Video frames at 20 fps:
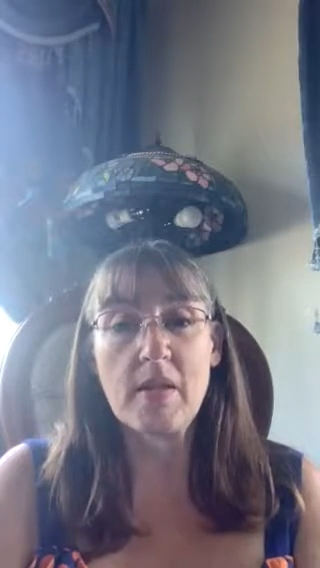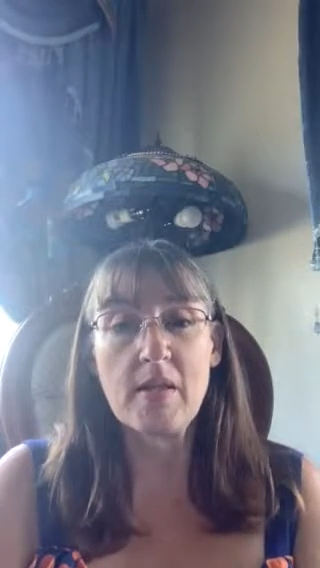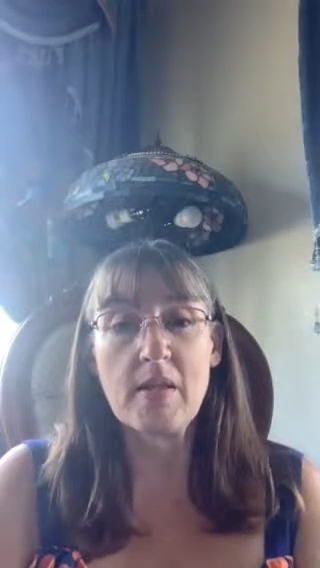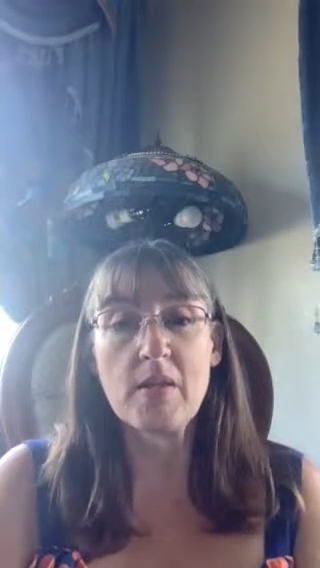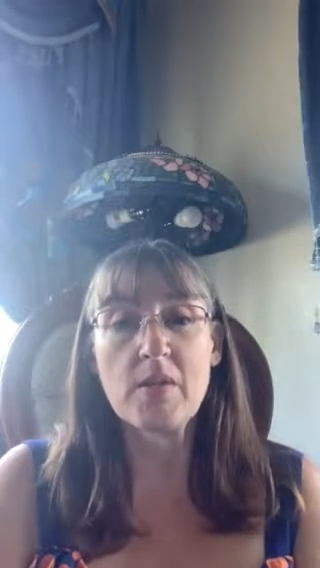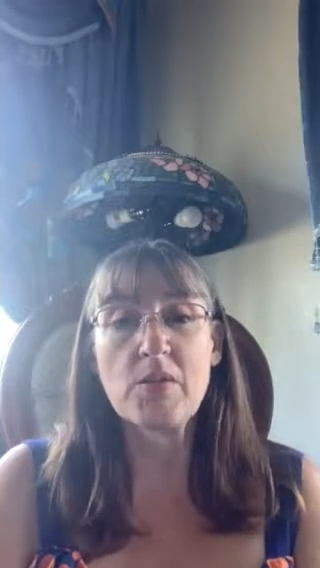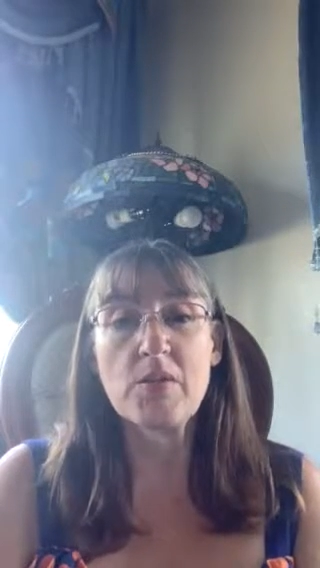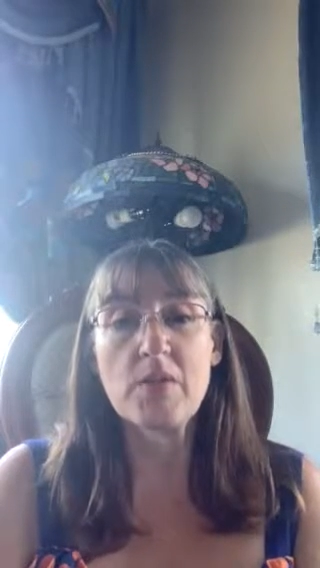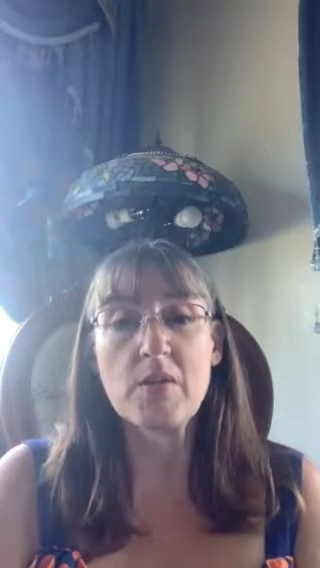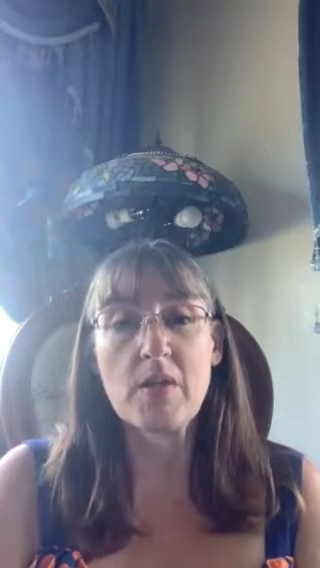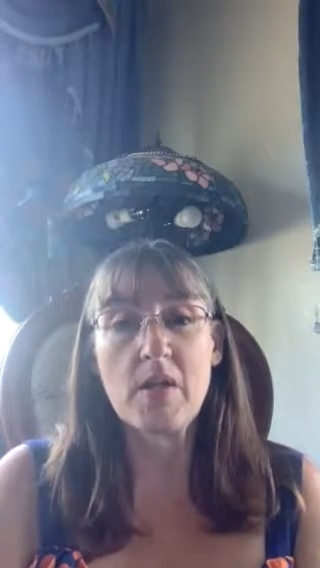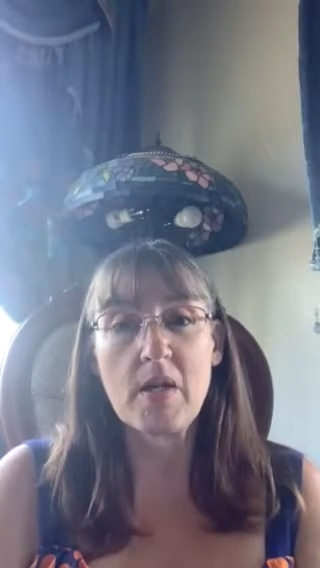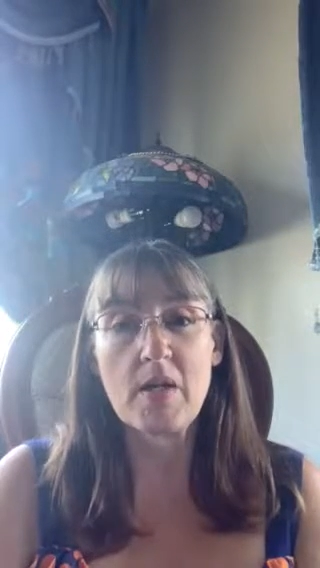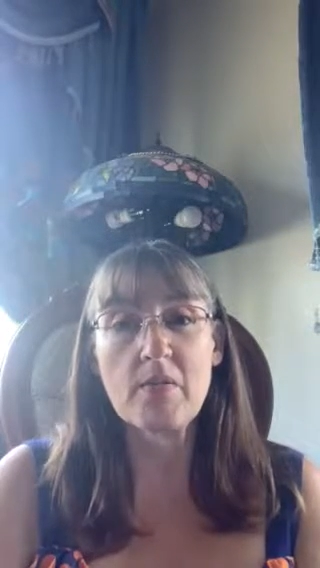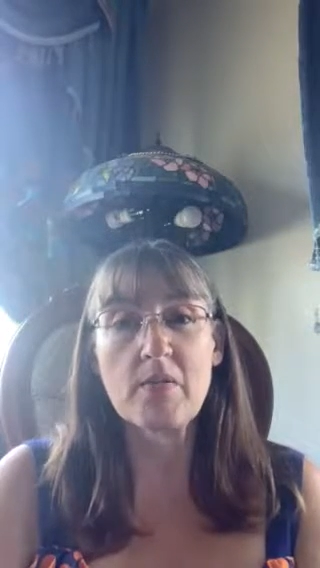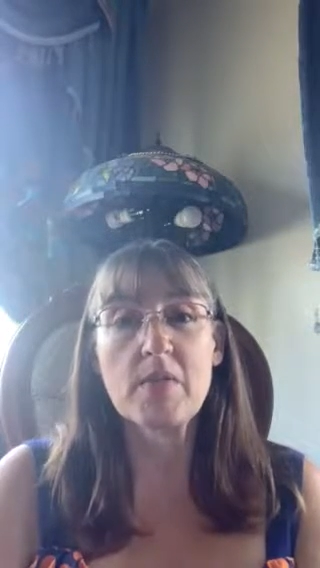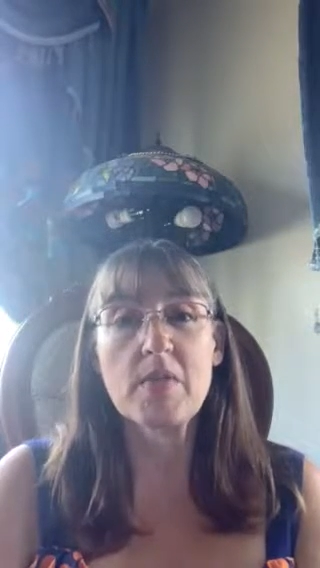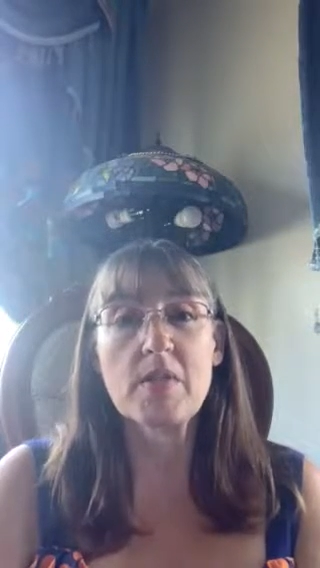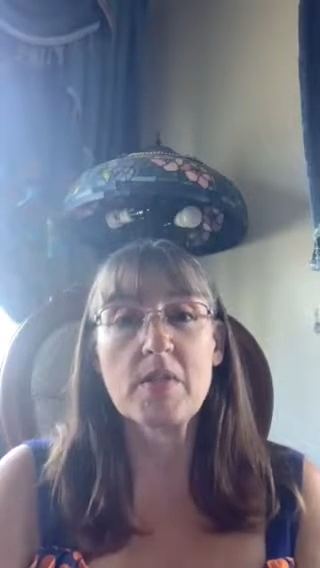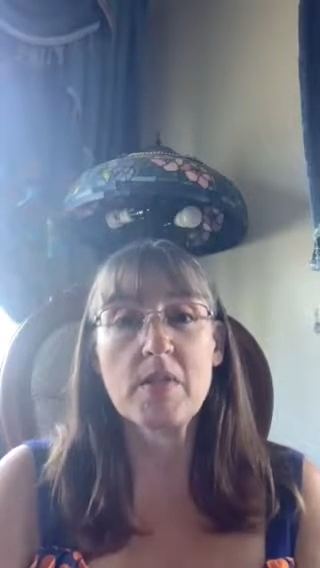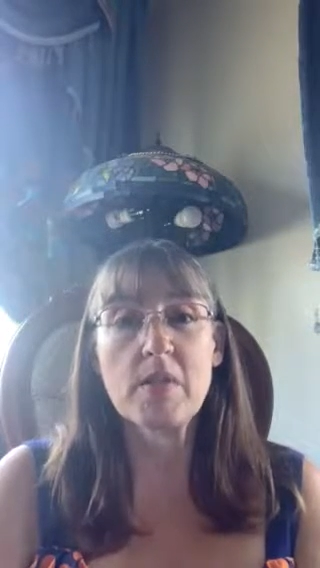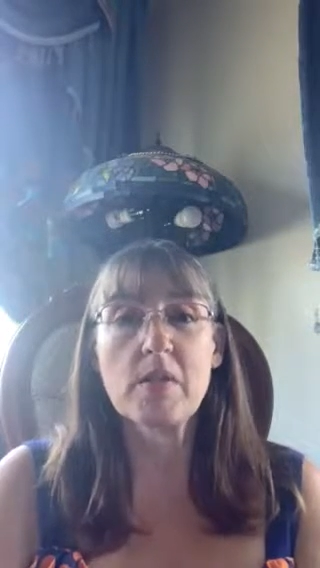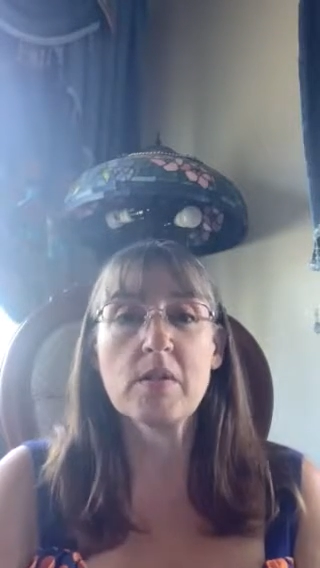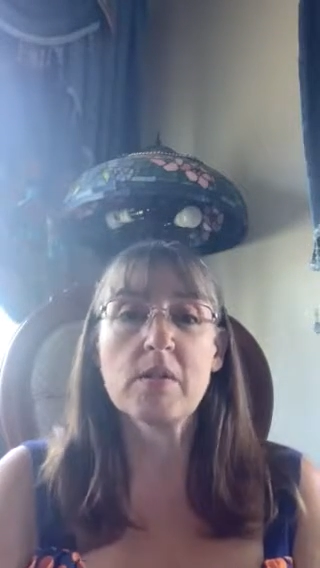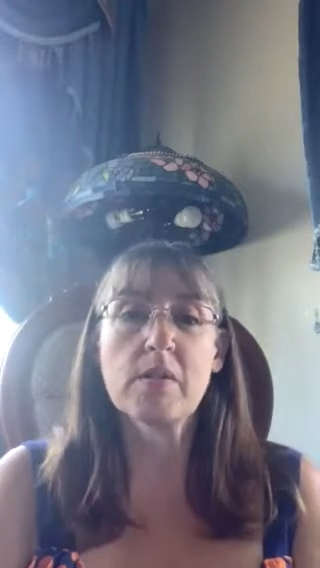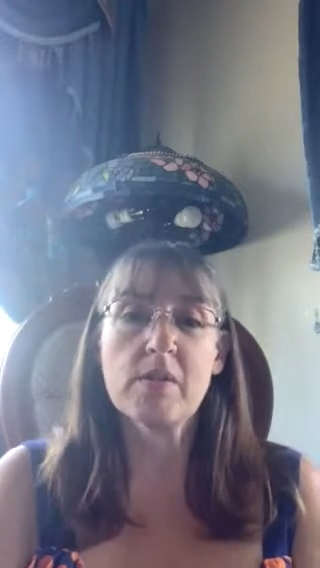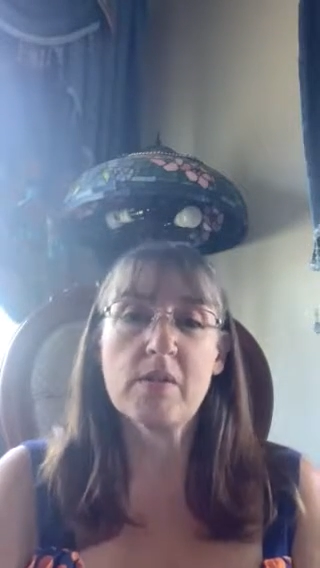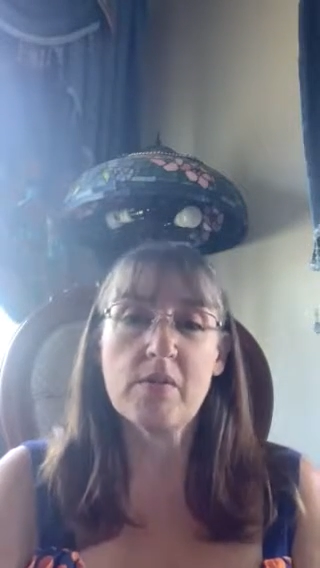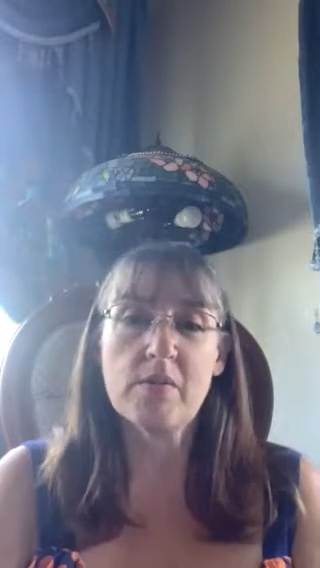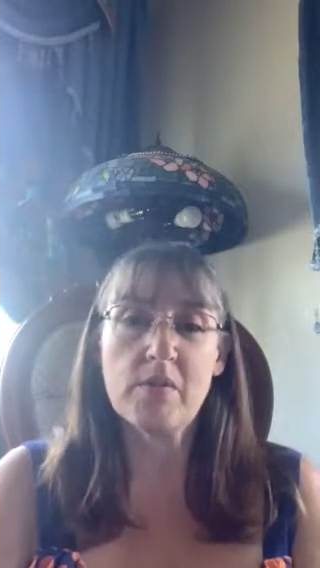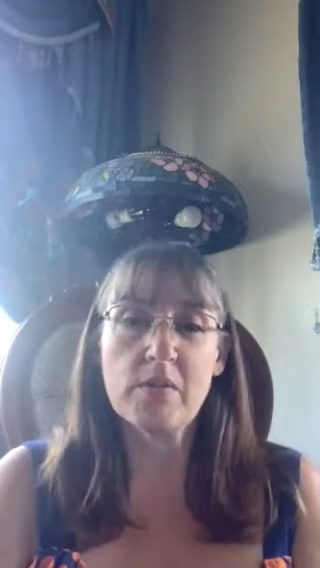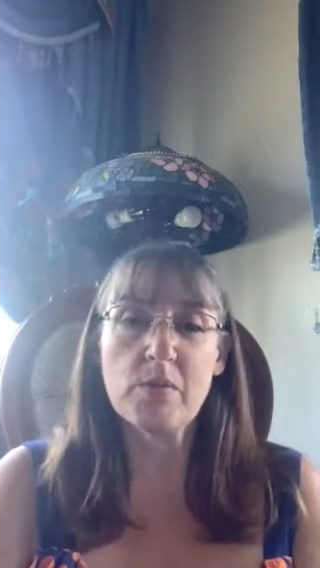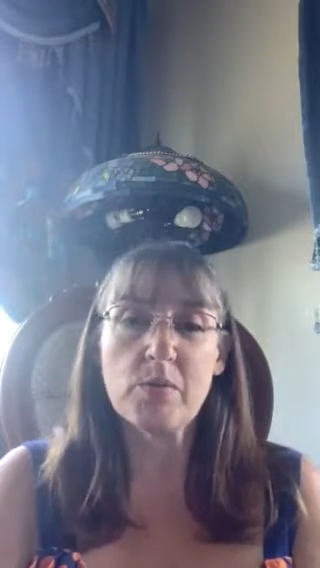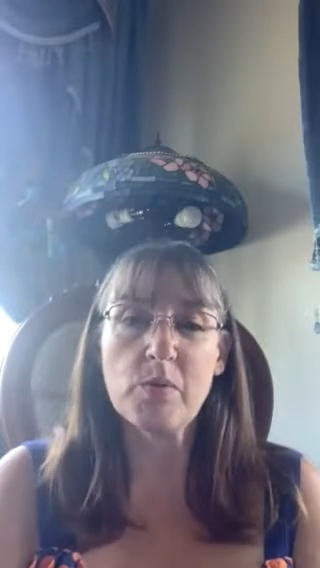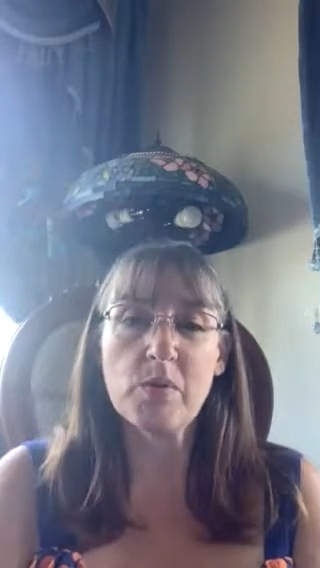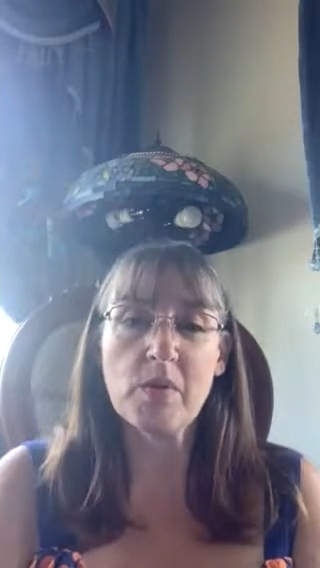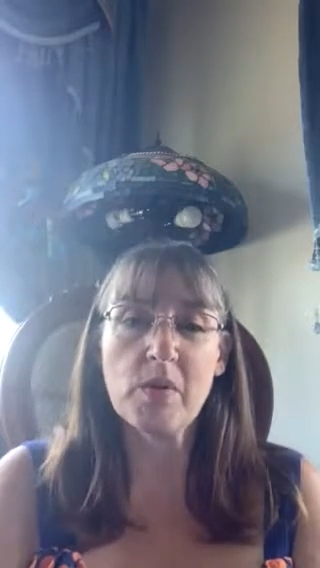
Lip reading: each and every single individual